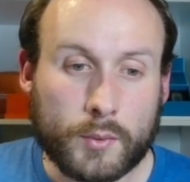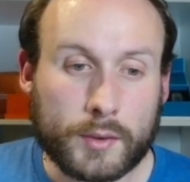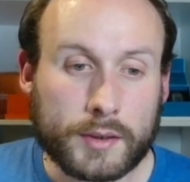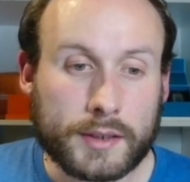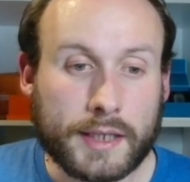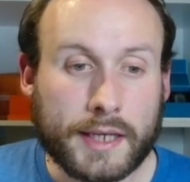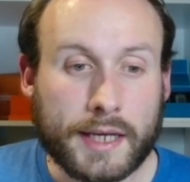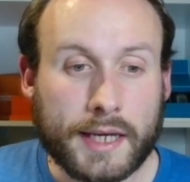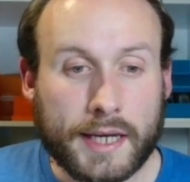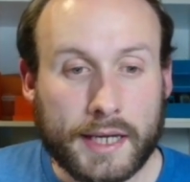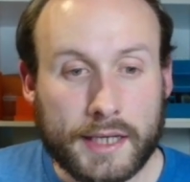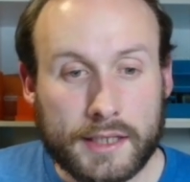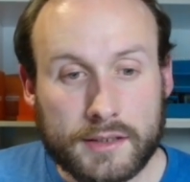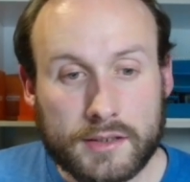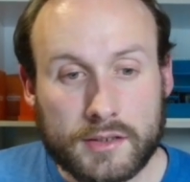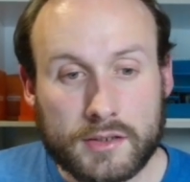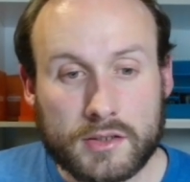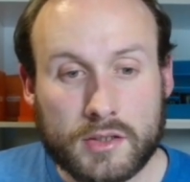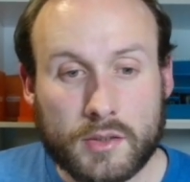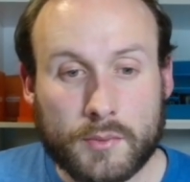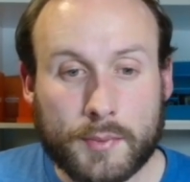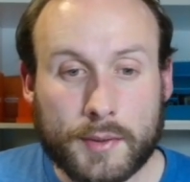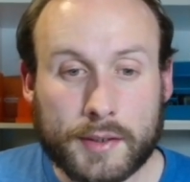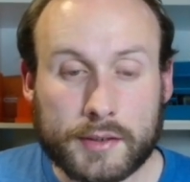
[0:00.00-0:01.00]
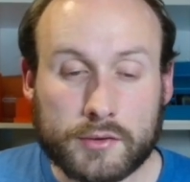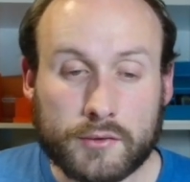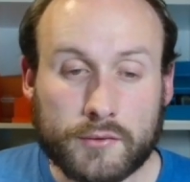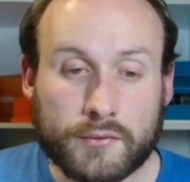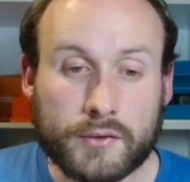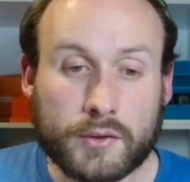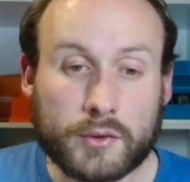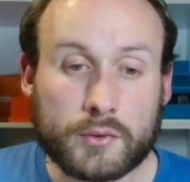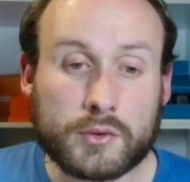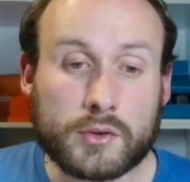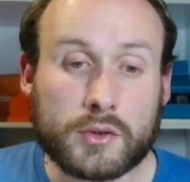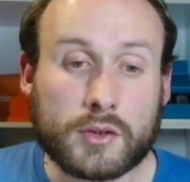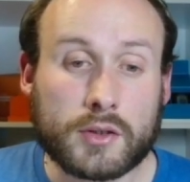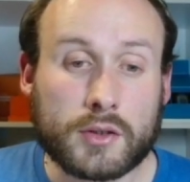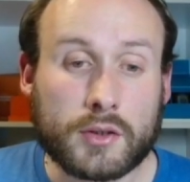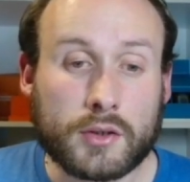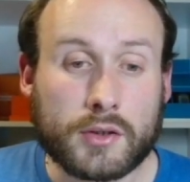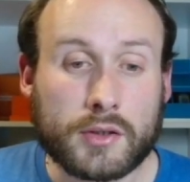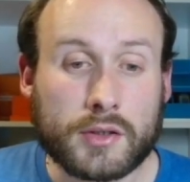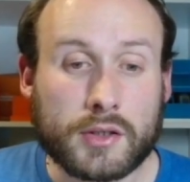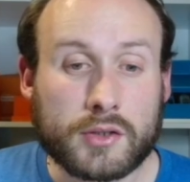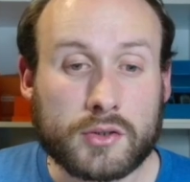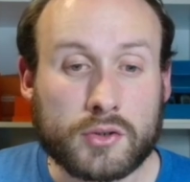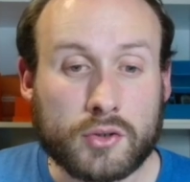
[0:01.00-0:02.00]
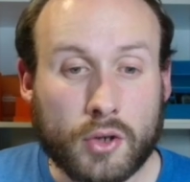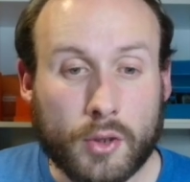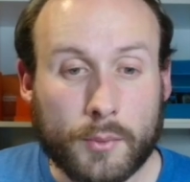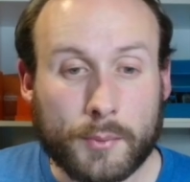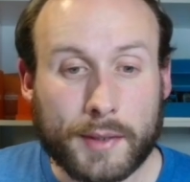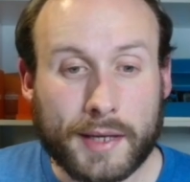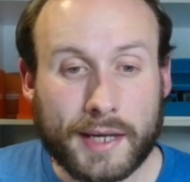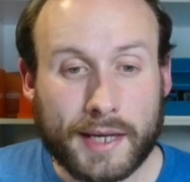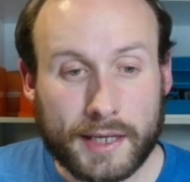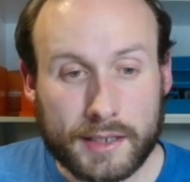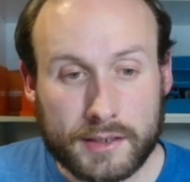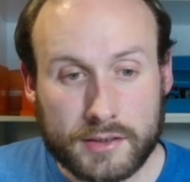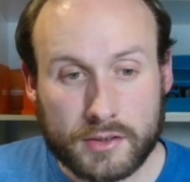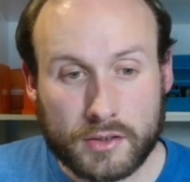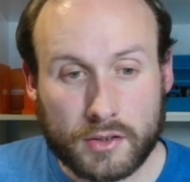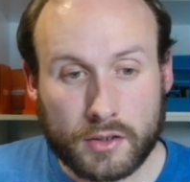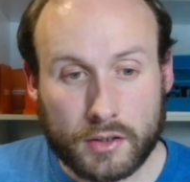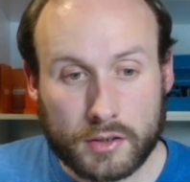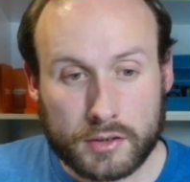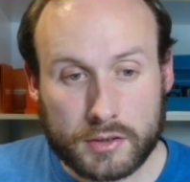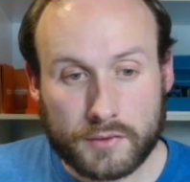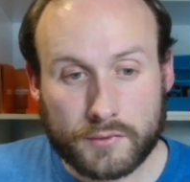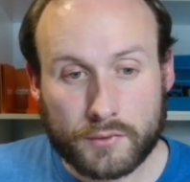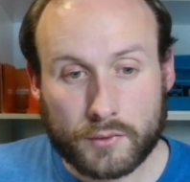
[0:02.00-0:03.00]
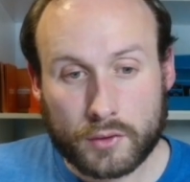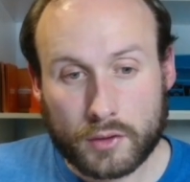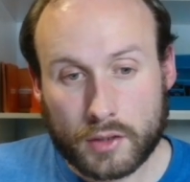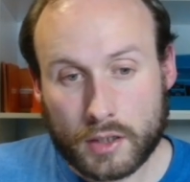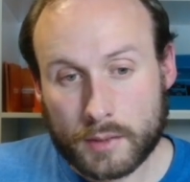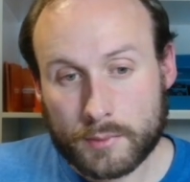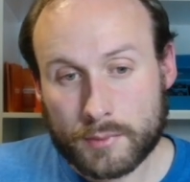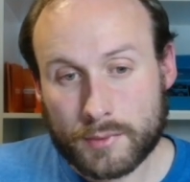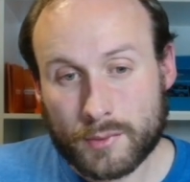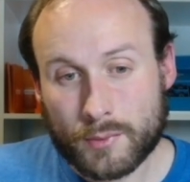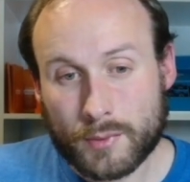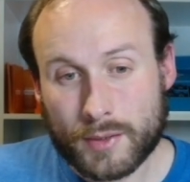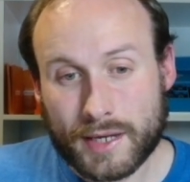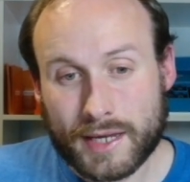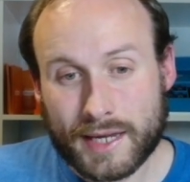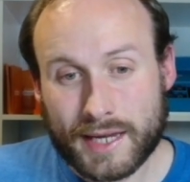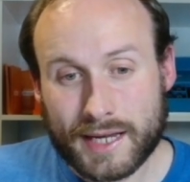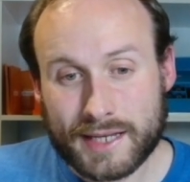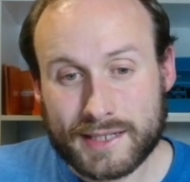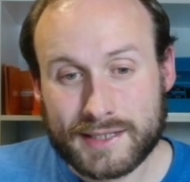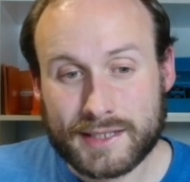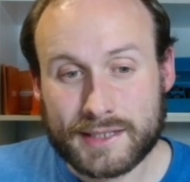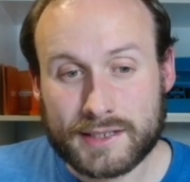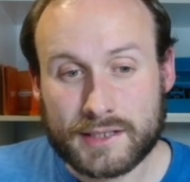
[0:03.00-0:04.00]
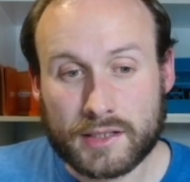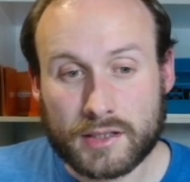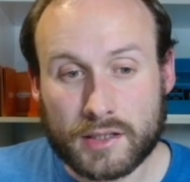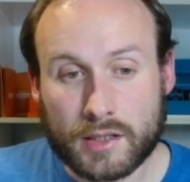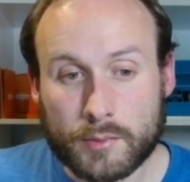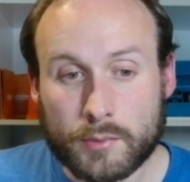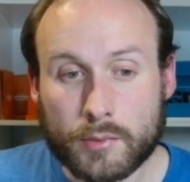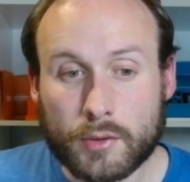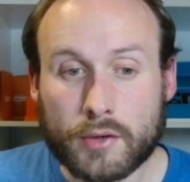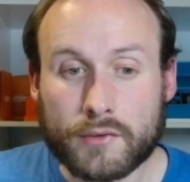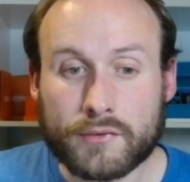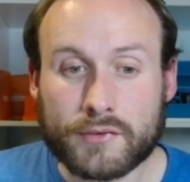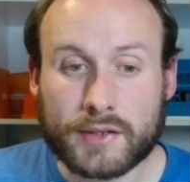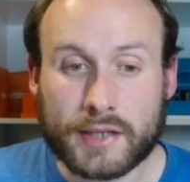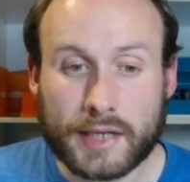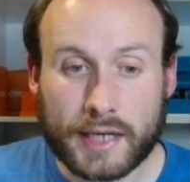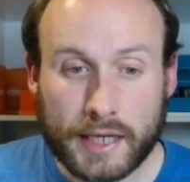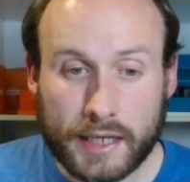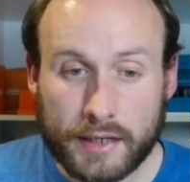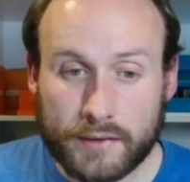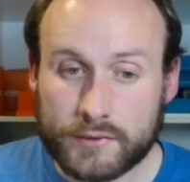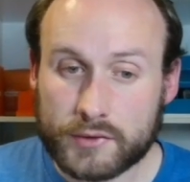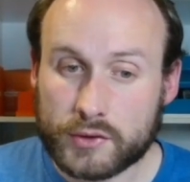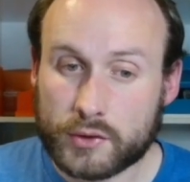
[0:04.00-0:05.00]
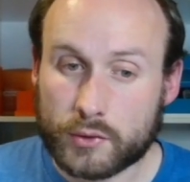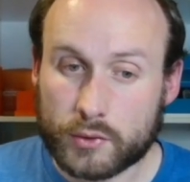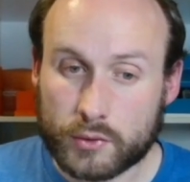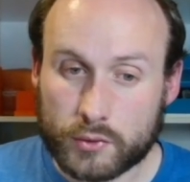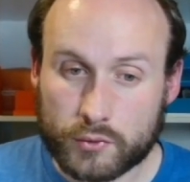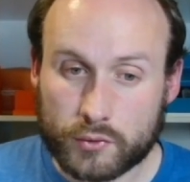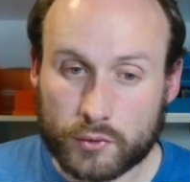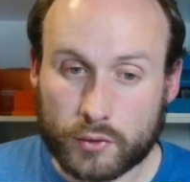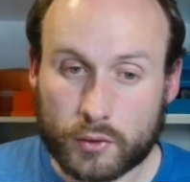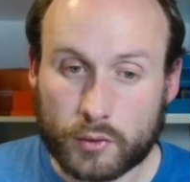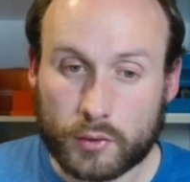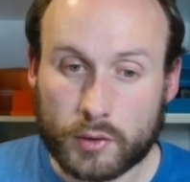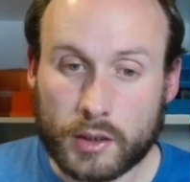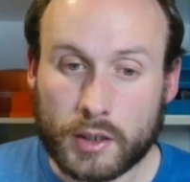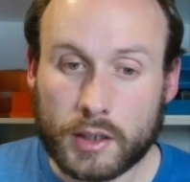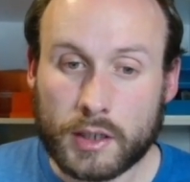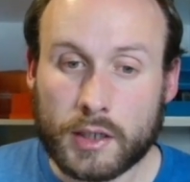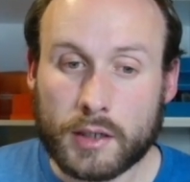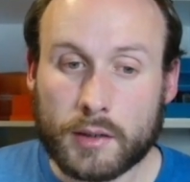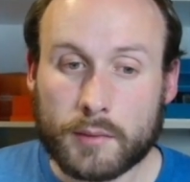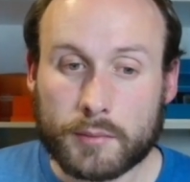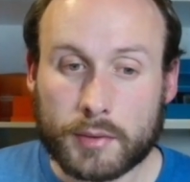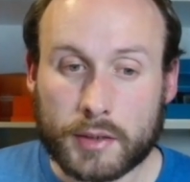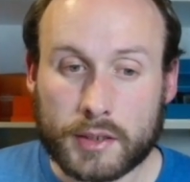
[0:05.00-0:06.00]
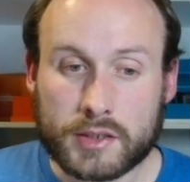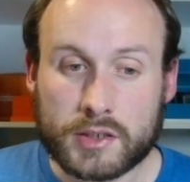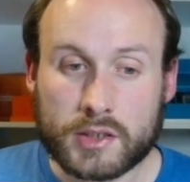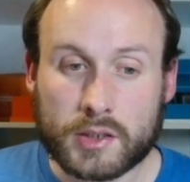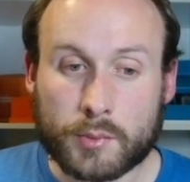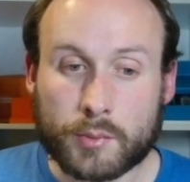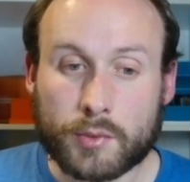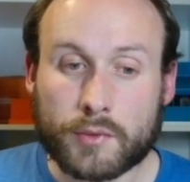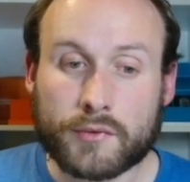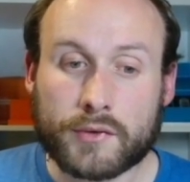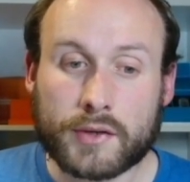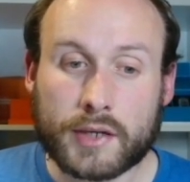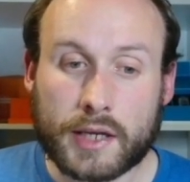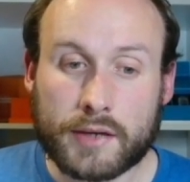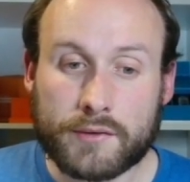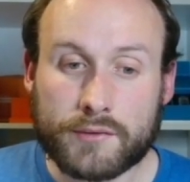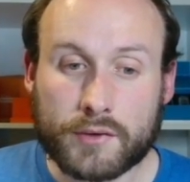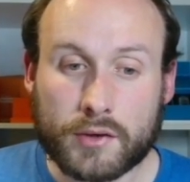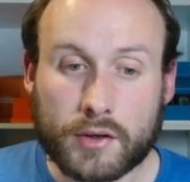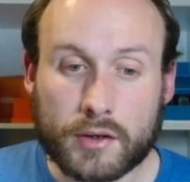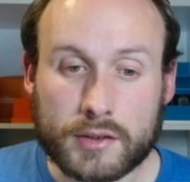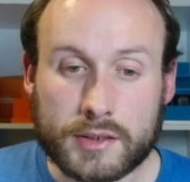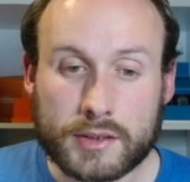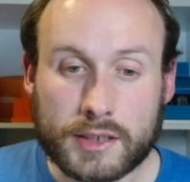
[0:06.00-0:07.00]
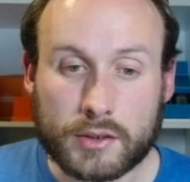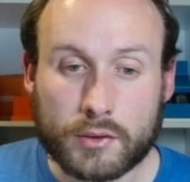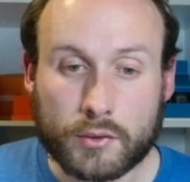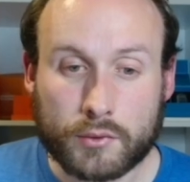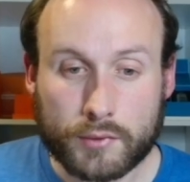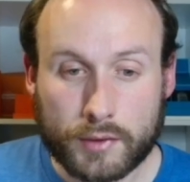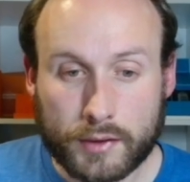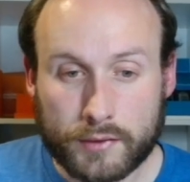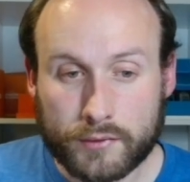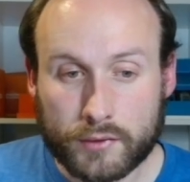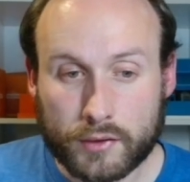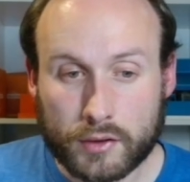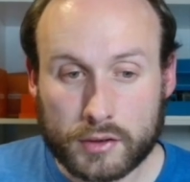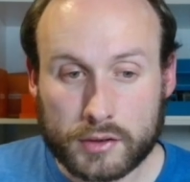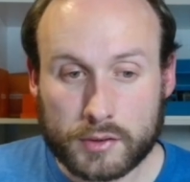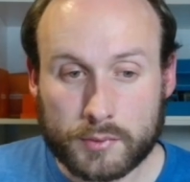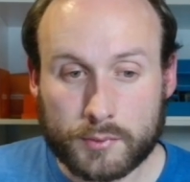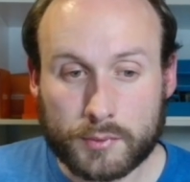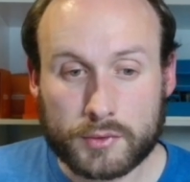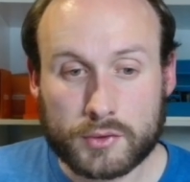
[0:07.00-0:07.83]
When it enters the battlefield, you can look at the top X cards of your library, where X is a number of caves you control, plus the number of cave cards in your graveyard.